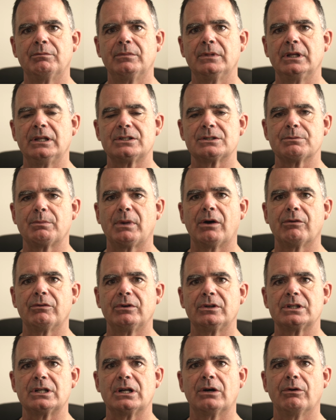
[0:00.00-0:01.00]
It's about,
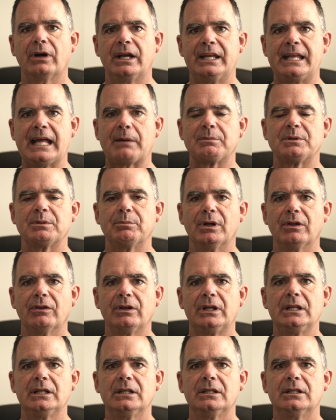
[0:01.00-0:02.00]
you know,
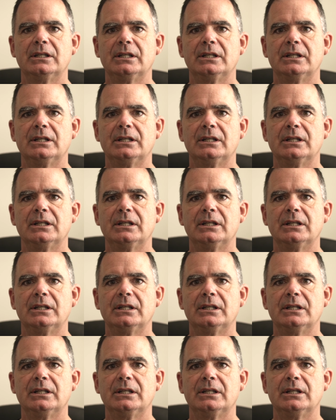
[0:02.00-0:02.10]
adaptability.